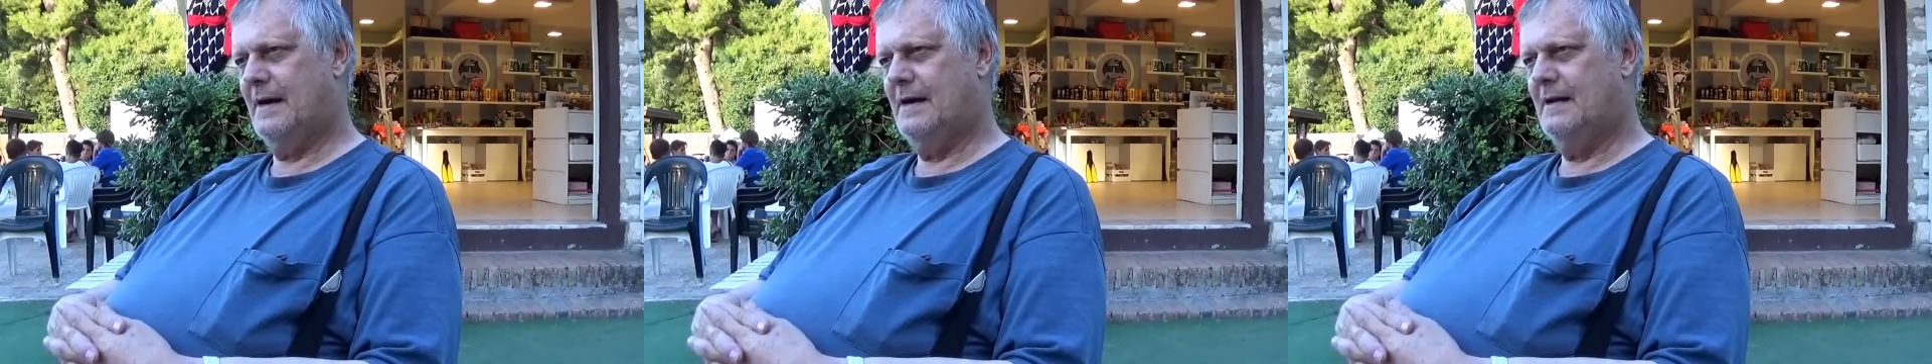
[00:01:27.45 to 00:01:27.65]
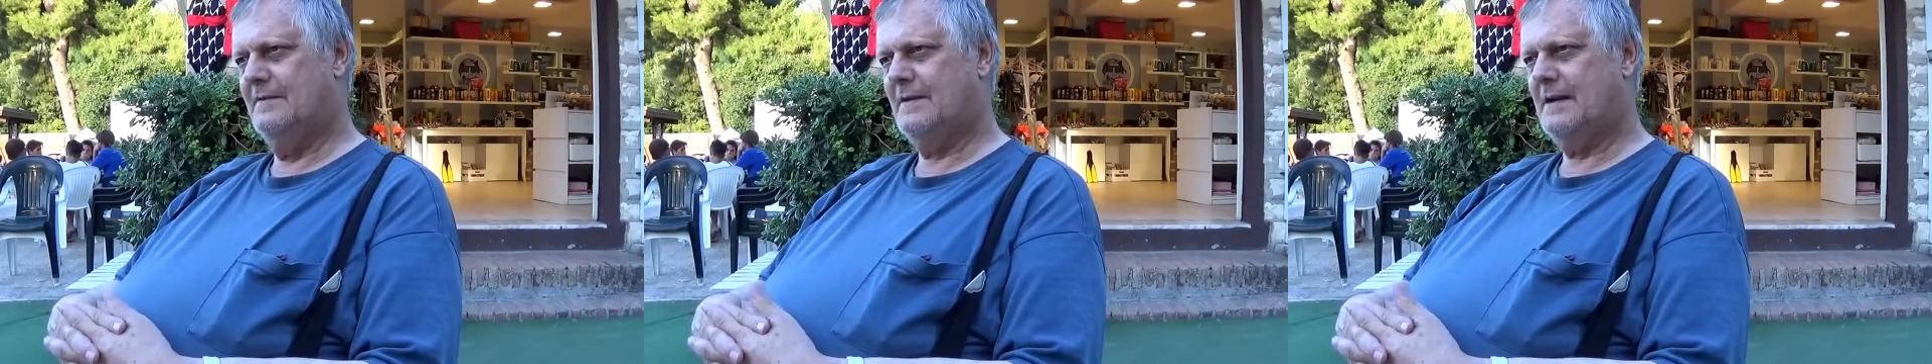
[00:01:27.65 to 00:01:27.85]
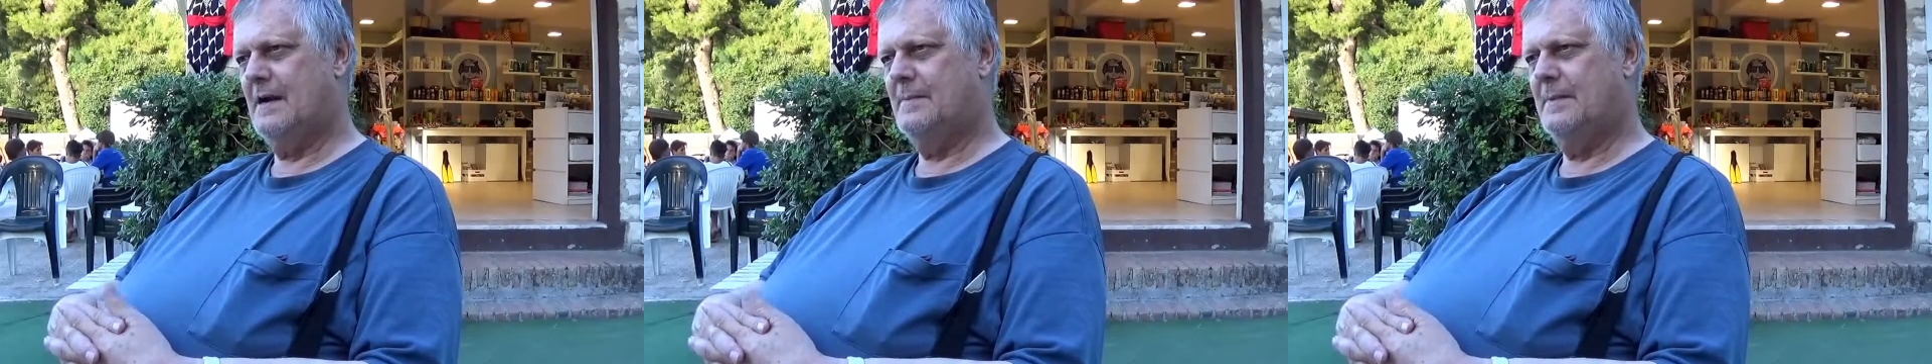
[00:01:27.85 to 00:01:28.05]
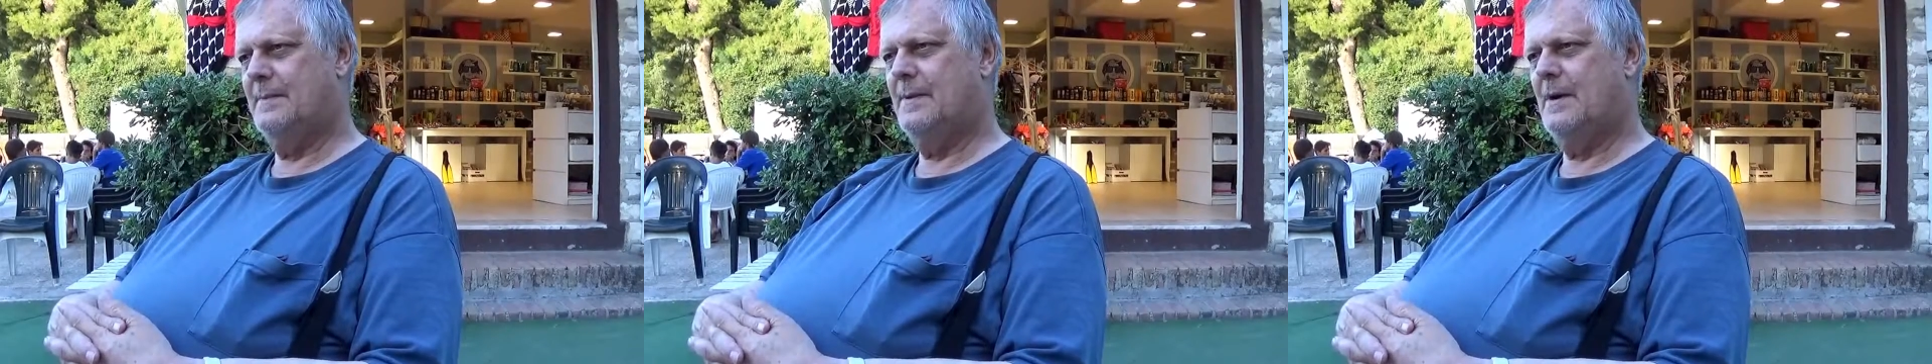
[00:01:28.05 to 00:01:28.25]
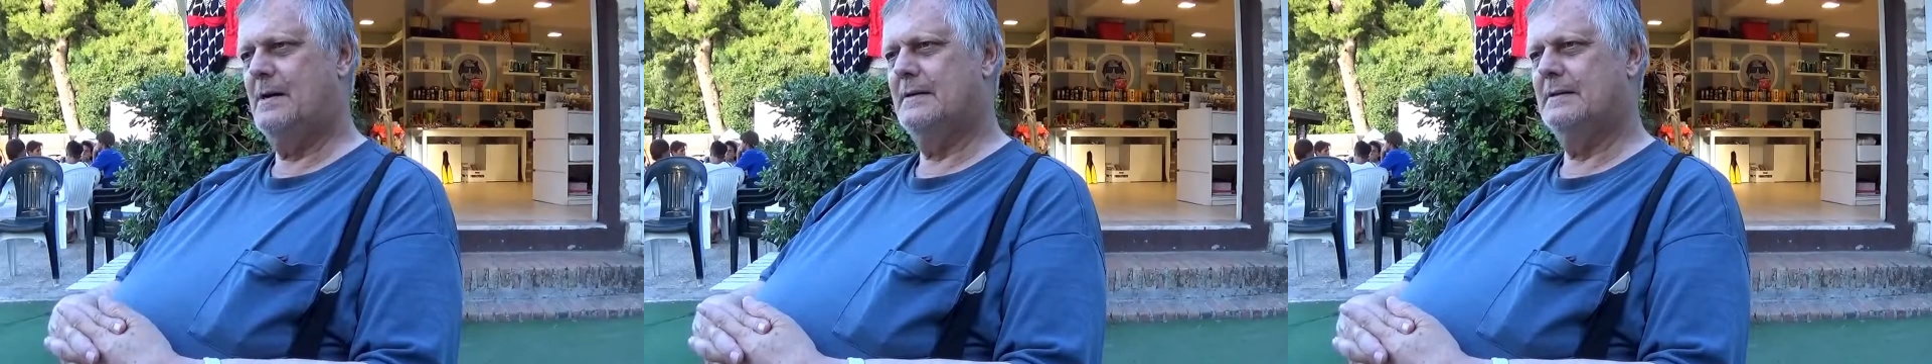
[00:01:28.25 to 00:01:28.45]
have come
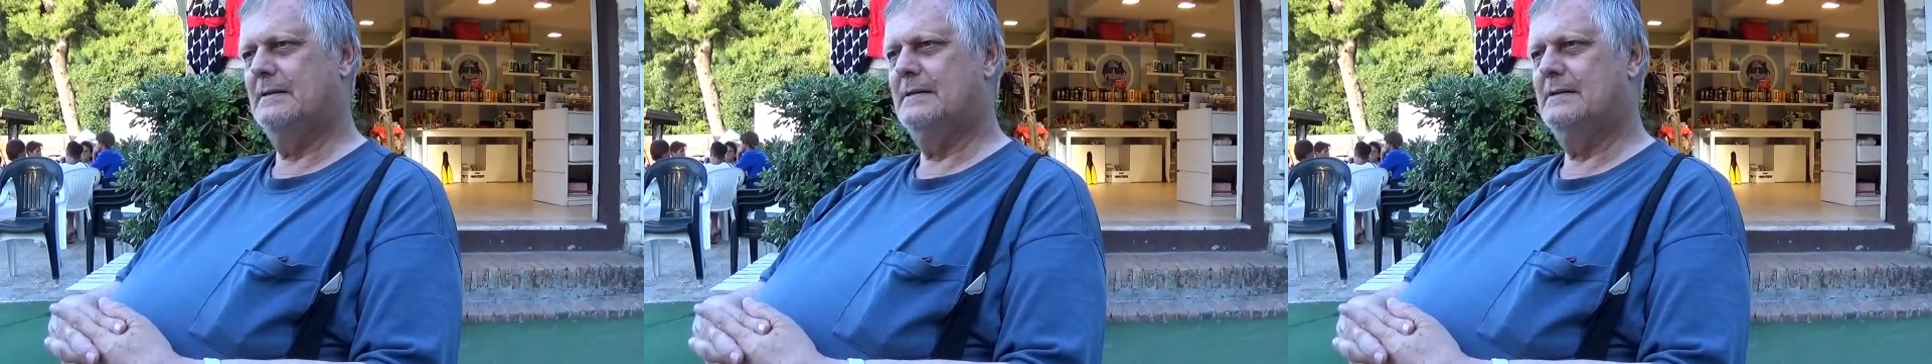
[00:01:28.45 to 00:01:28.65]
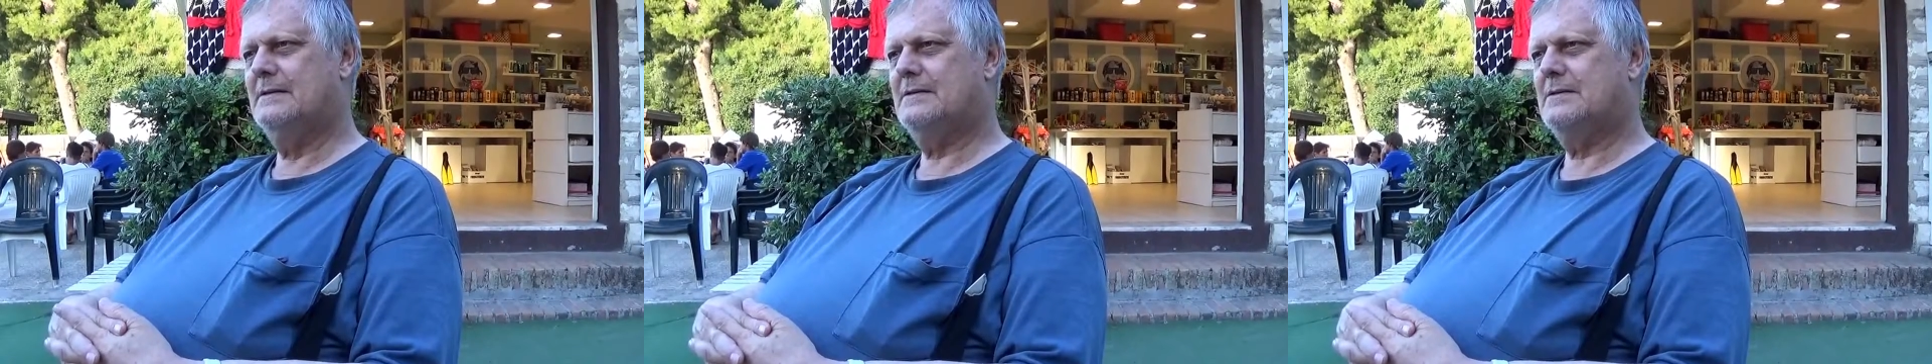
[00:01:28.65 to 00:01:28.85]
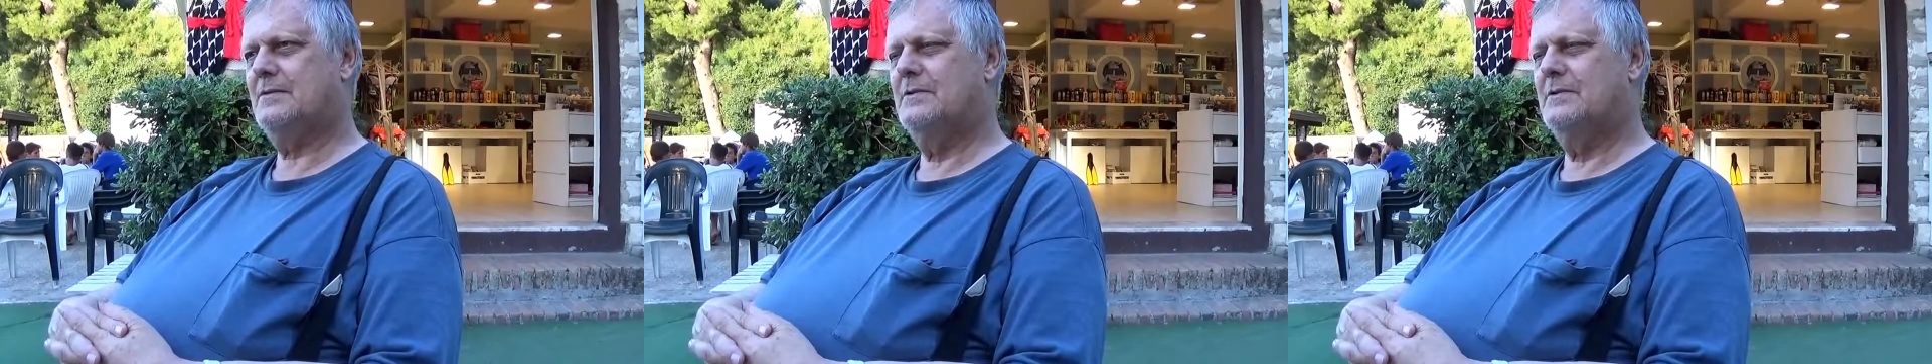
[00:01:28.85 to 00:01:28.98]
upon at least